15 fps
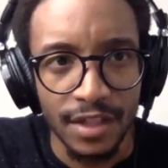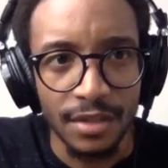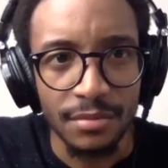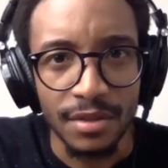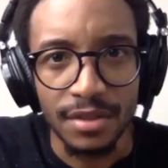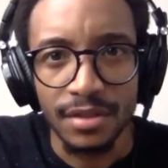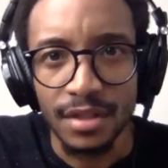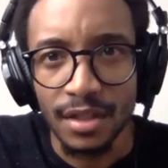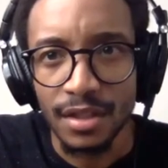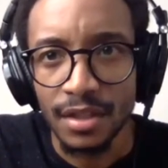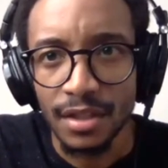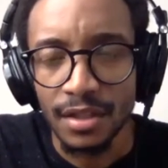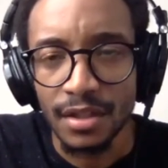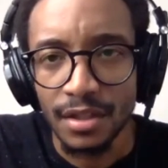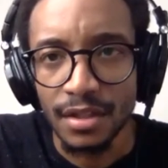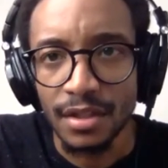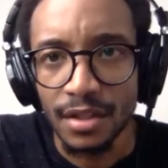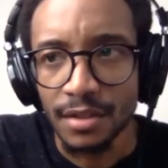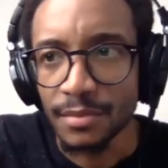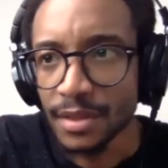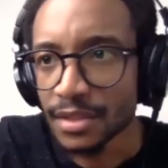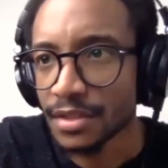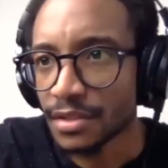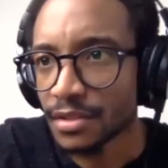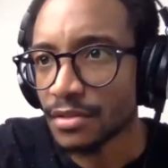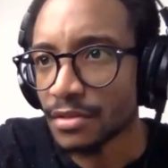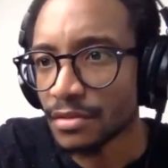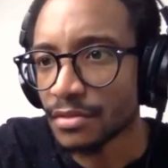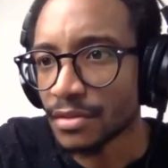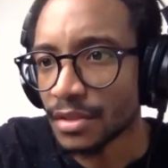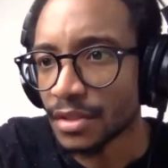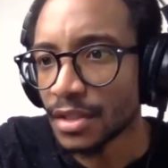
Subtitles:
Give me a second. Am I still